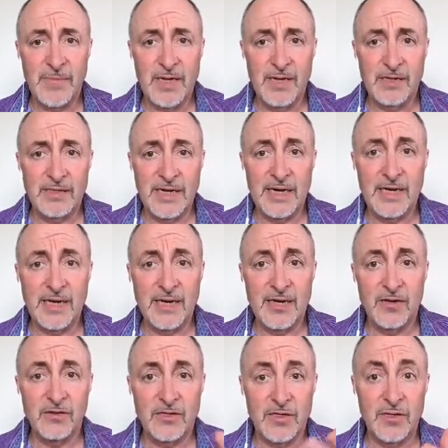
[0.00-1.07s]
dedicate
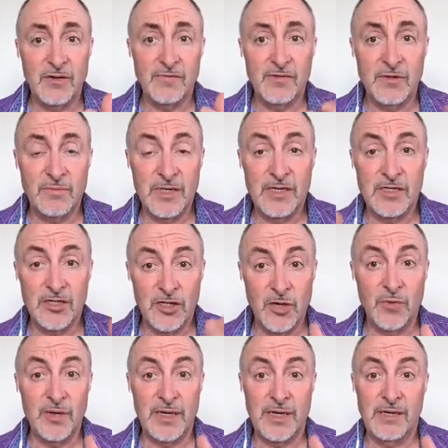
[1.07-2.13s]
yourself to me
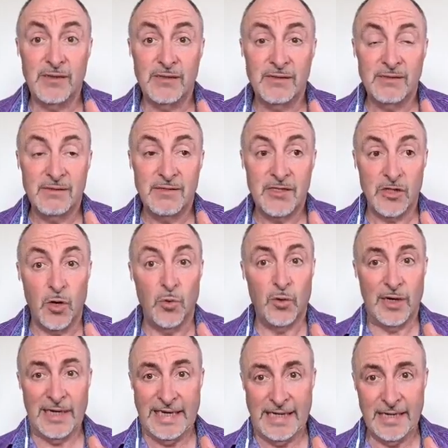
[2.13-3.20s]
solely,
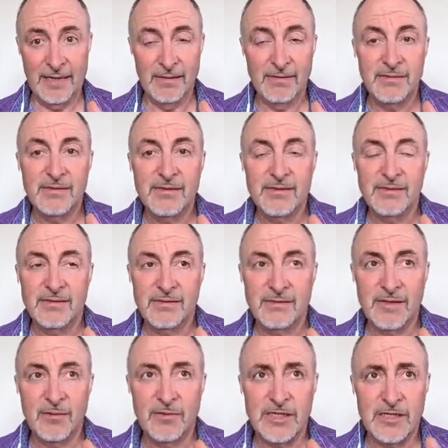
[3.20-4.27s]

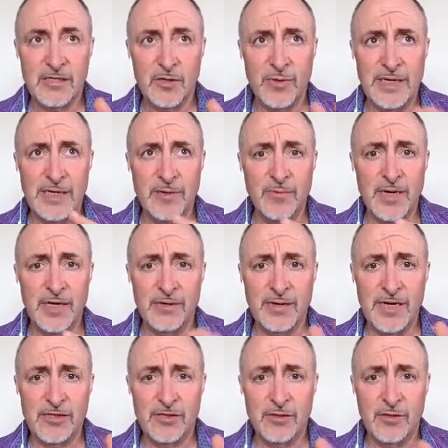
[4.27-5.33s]
that was S-O-L-E-Y, not
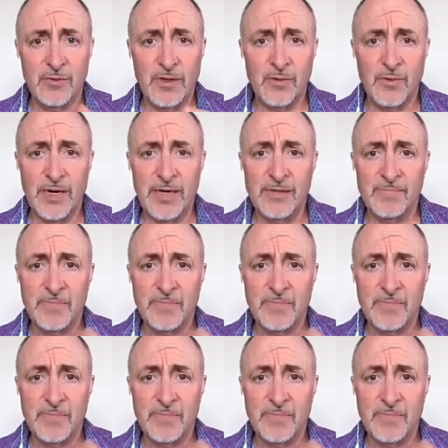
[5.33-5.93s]
S-O-U-L-Y,